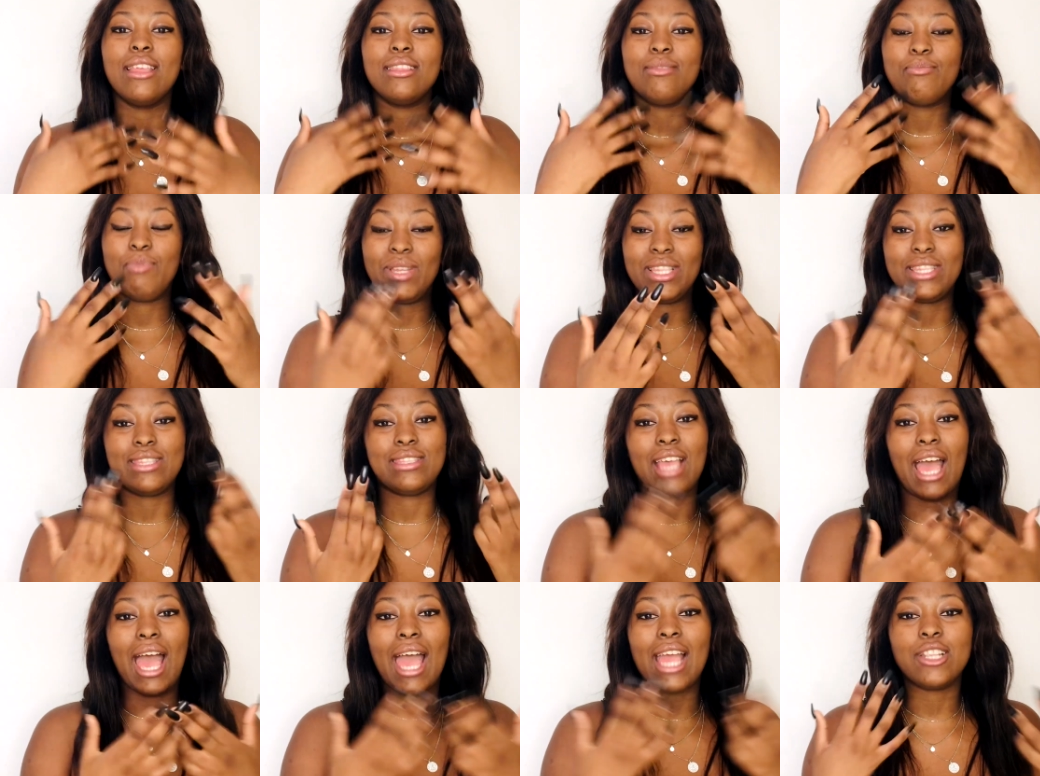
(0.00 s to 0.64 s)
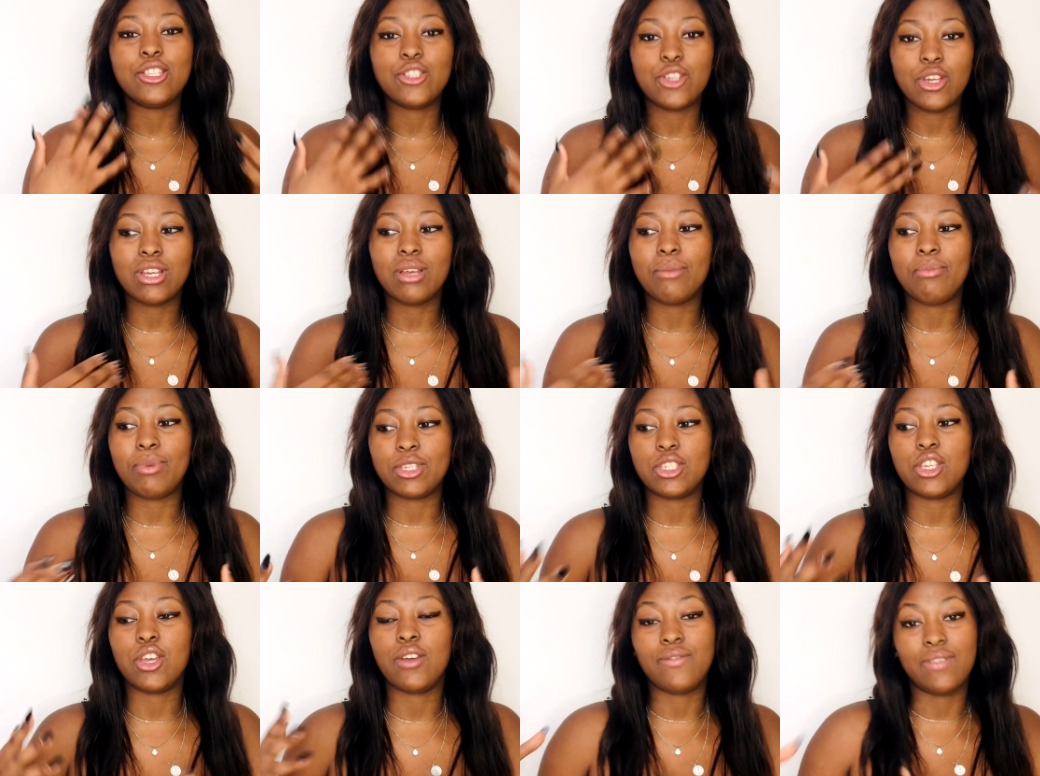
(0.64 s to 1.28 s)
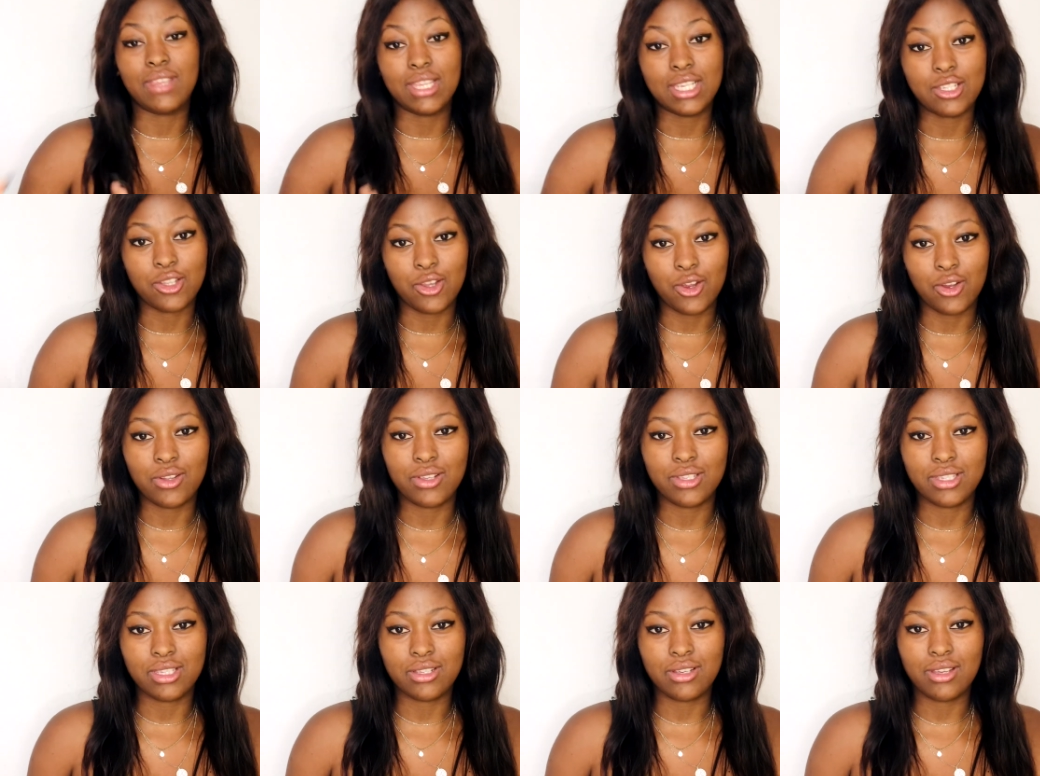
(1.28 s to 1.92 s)
But I took a picture of these
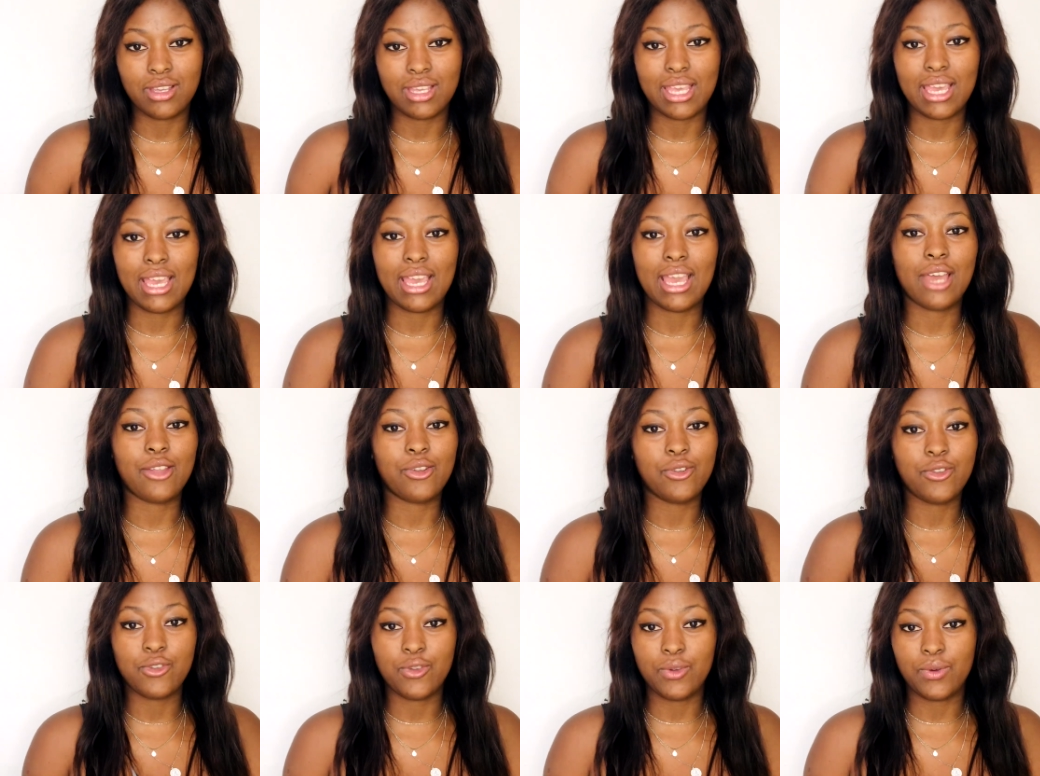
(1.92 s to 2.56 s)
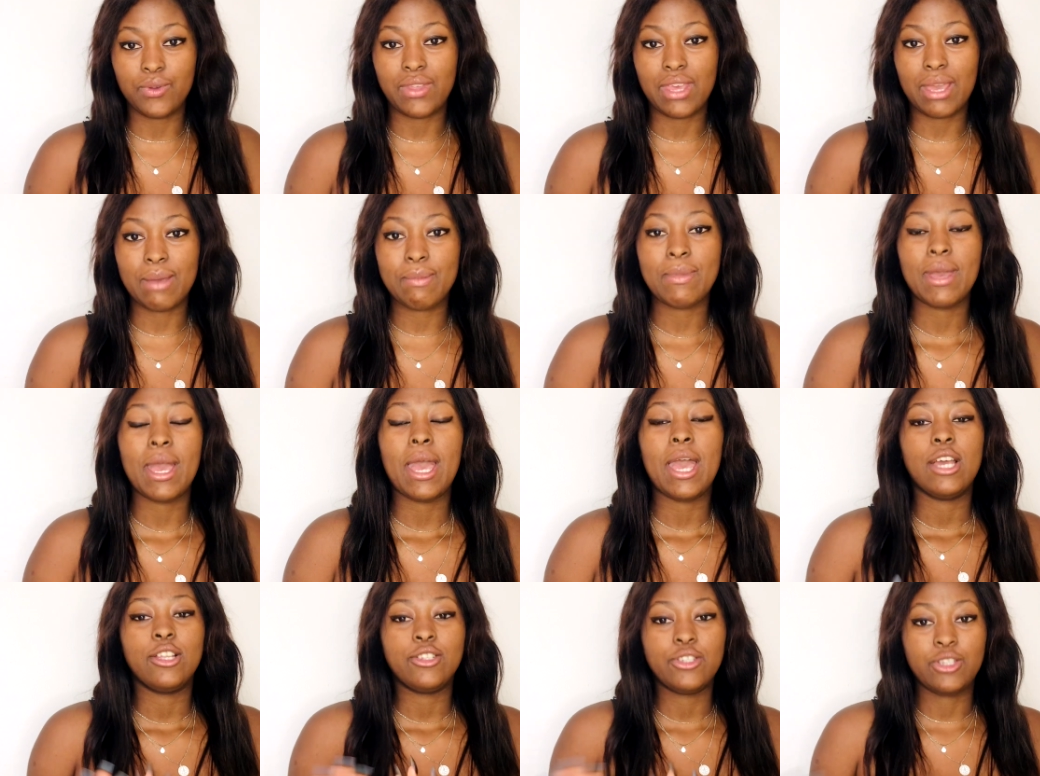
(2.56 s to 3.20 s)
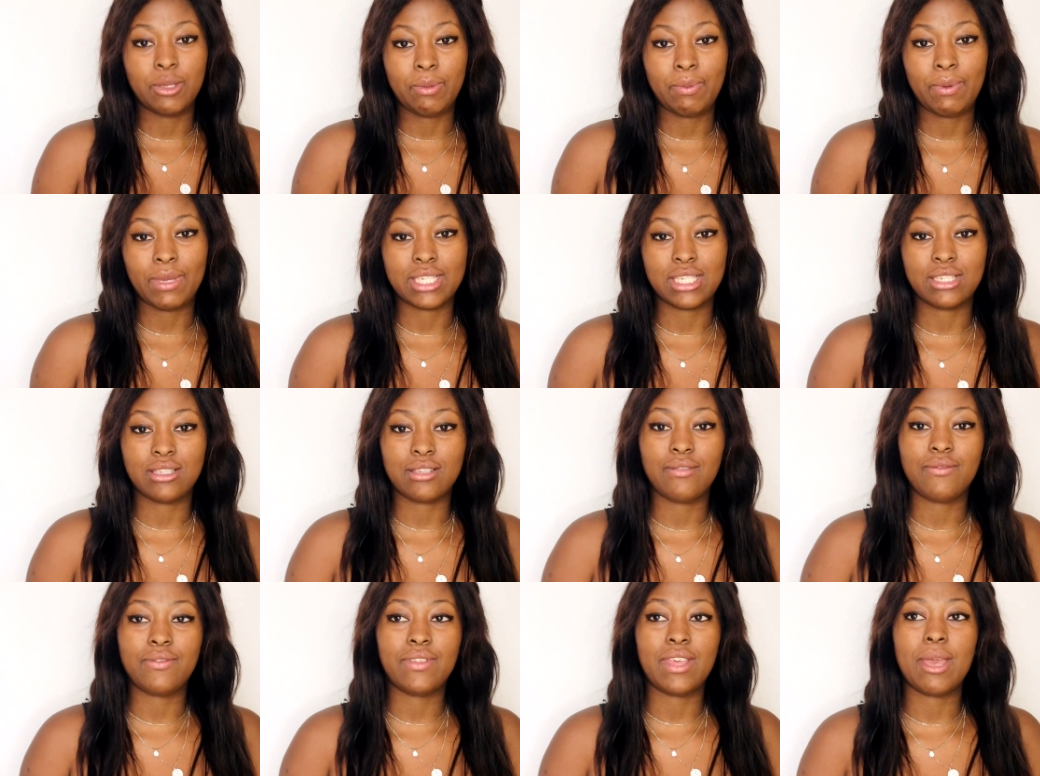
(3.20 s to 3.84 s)
girls, okay. I don't know them. Took pictures
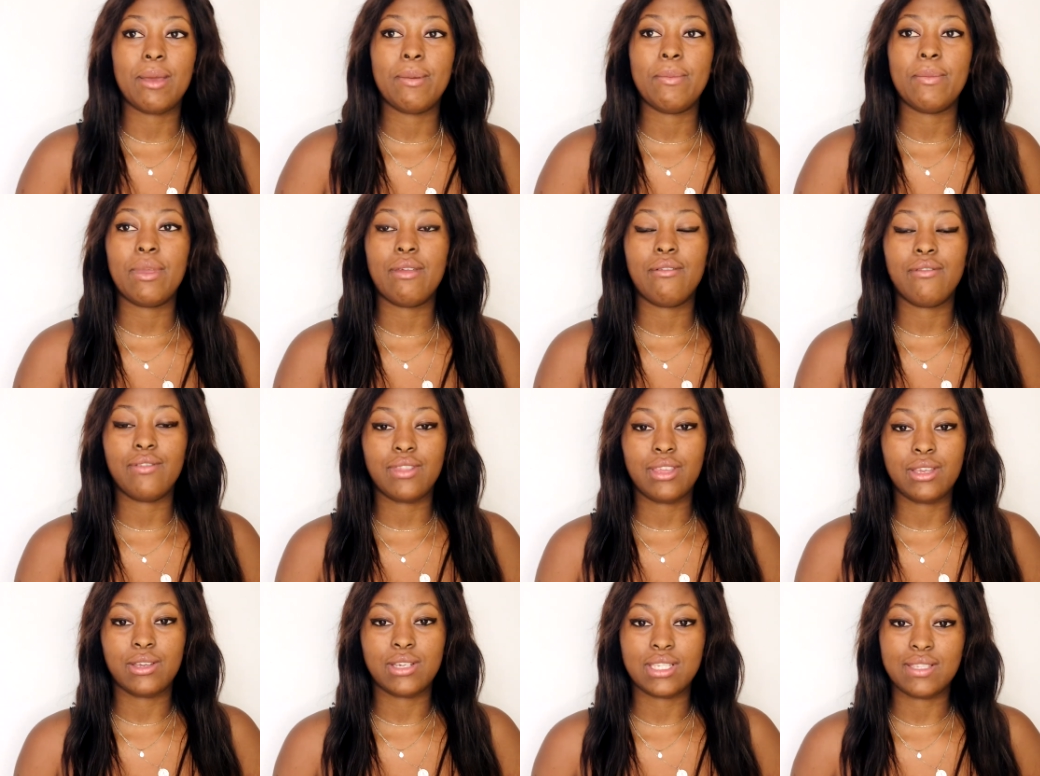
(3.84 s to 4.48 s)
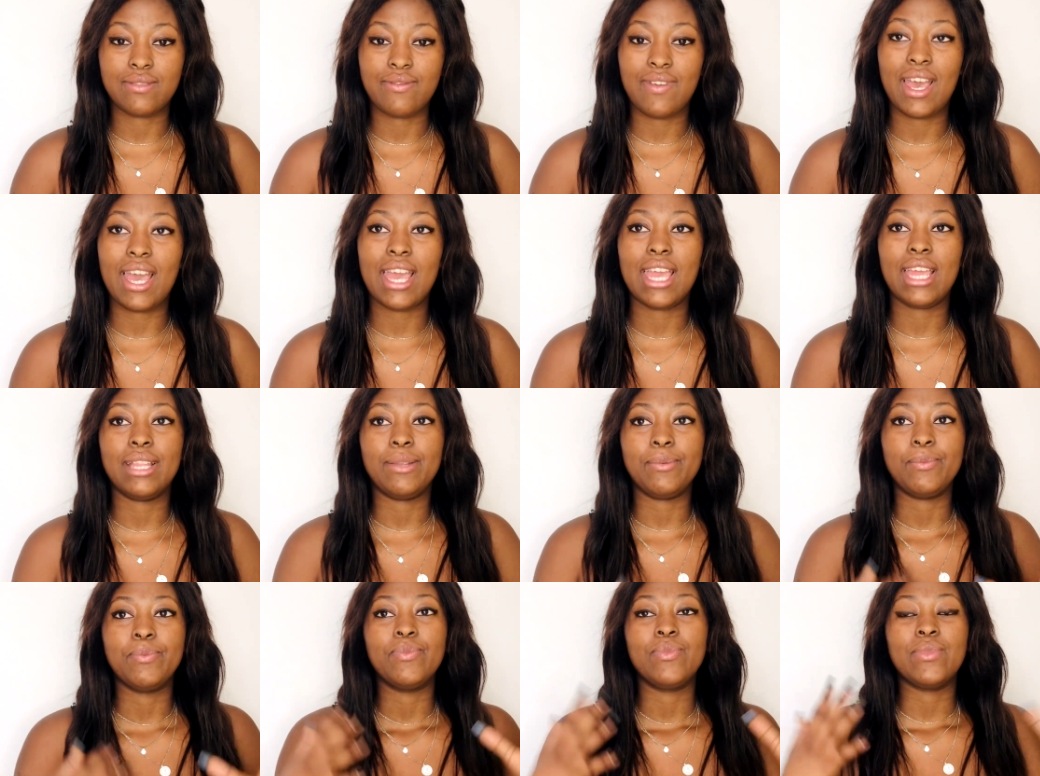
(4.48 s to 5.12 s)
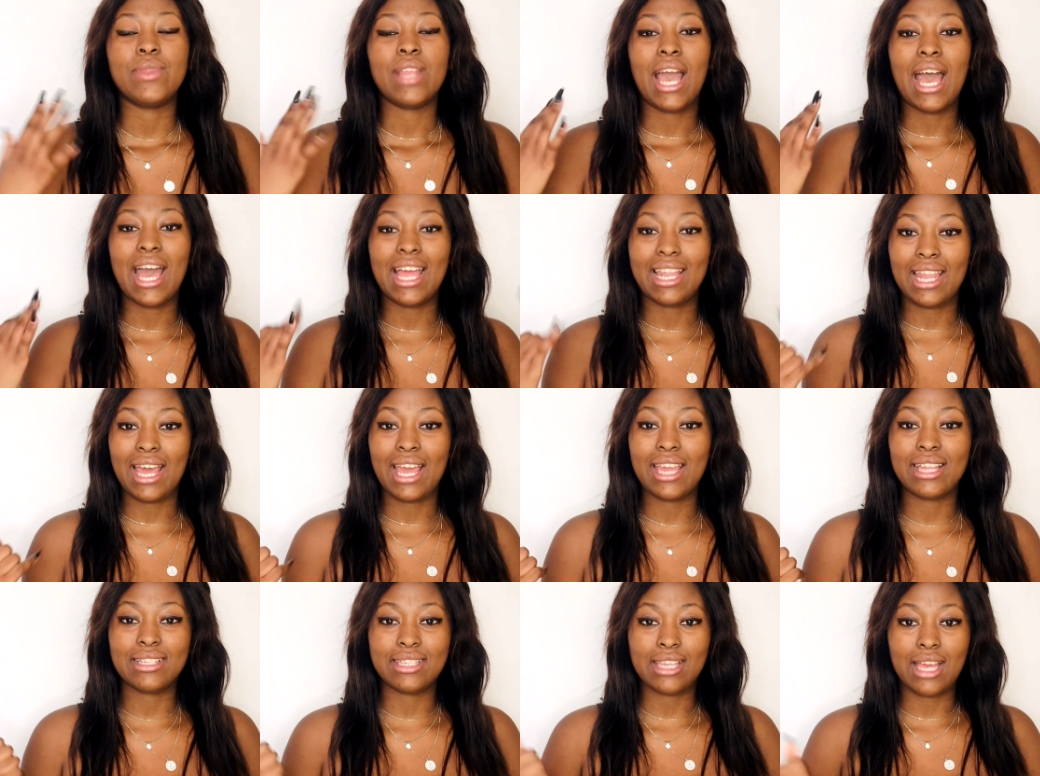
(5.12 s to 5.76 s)
of them, everything was fine. I
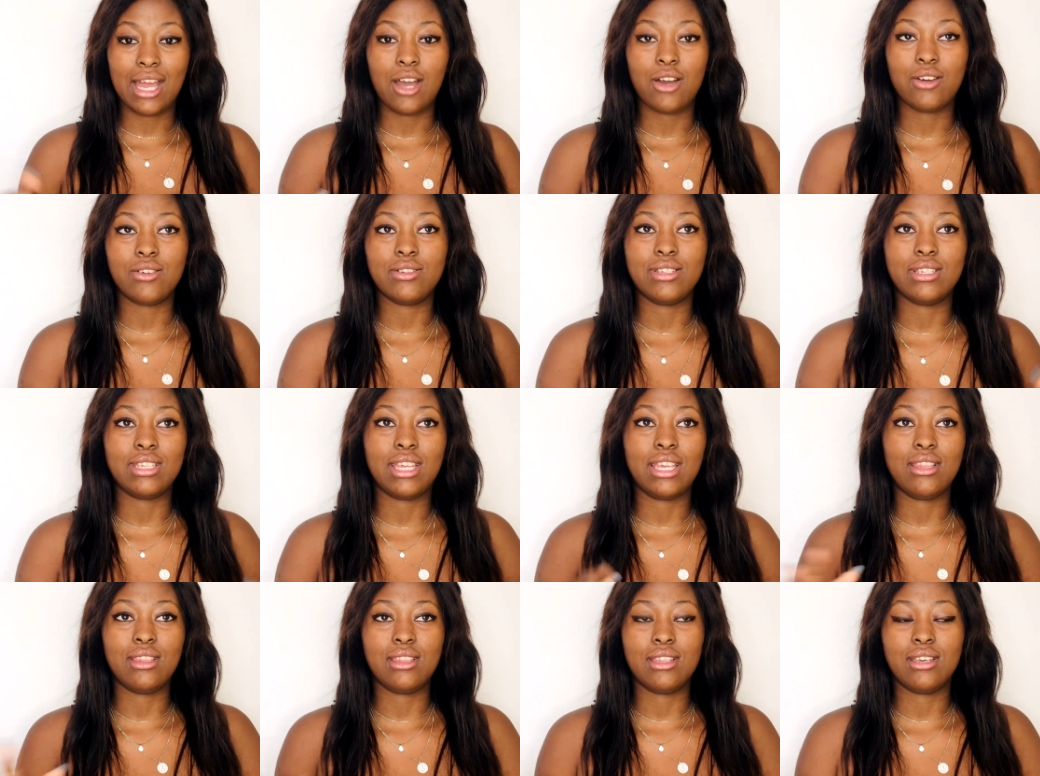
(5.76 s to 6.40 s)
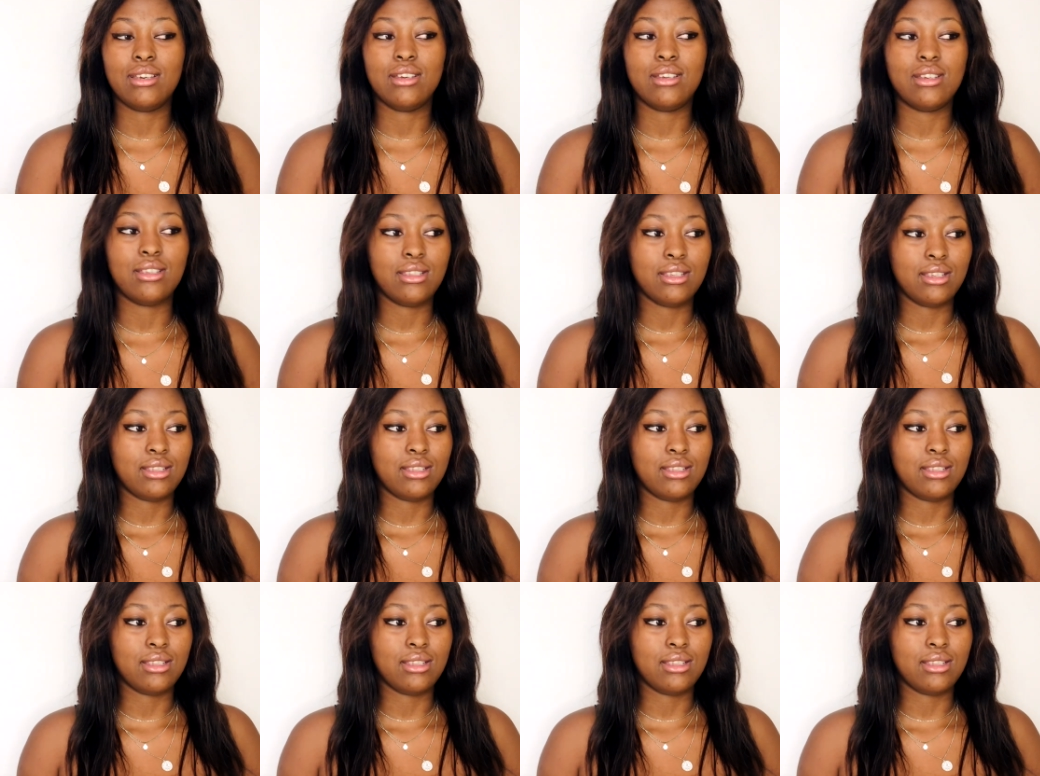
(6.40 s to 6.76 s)
lie down in the